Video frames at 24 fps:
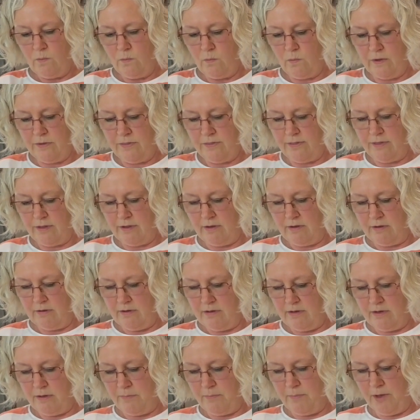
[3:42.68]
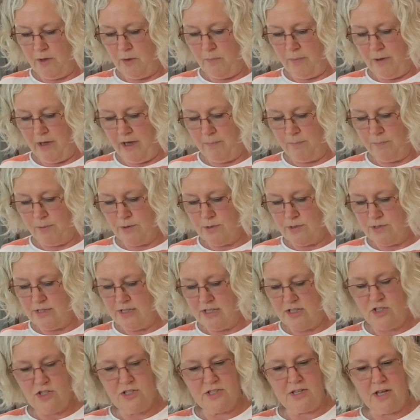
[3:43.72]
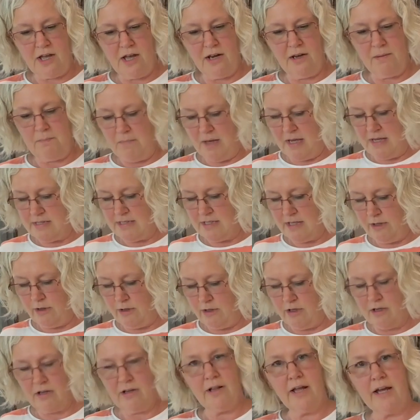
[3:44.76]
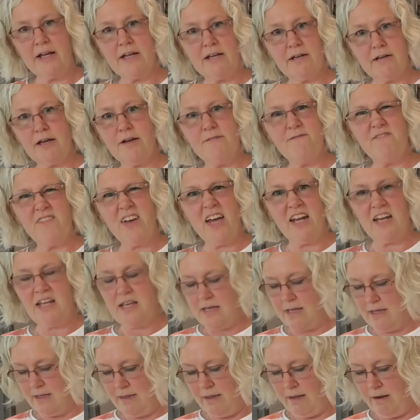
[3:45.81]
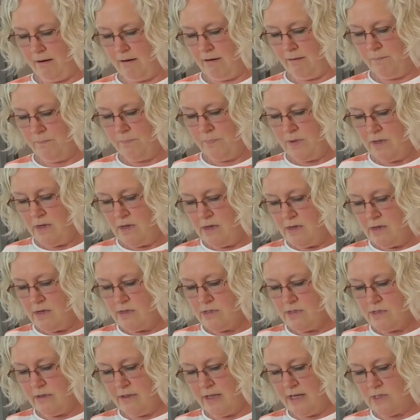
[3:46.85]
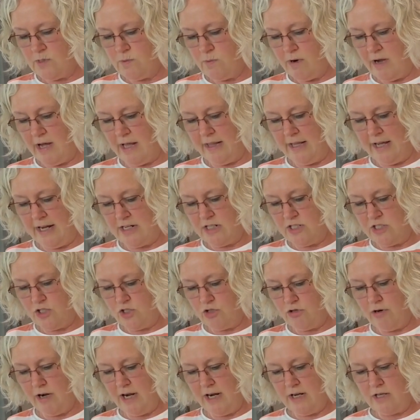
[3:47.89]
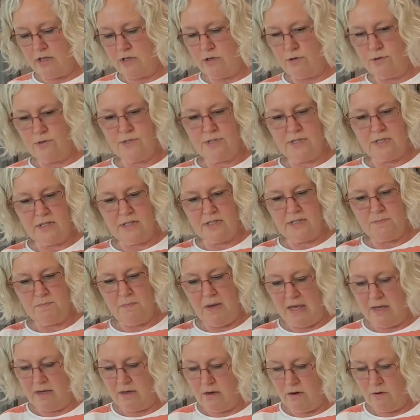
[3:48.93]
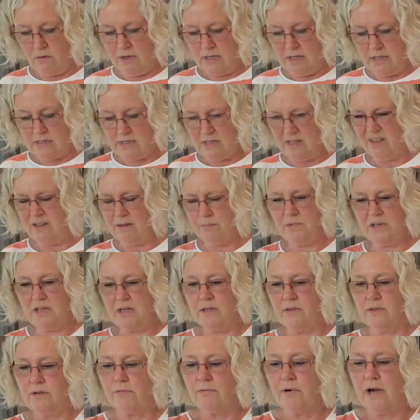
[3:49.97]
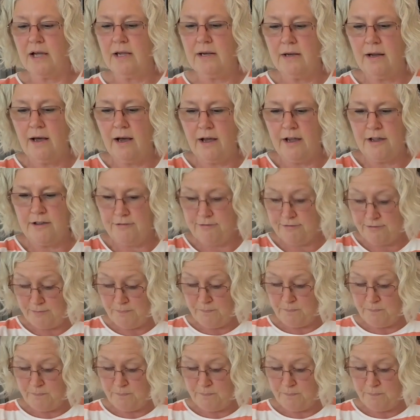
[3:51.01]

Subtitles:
with the bell peppers. It just kind of makes it look like confetti in there. So that's why I like to try to use, since mango is let me get the right knife.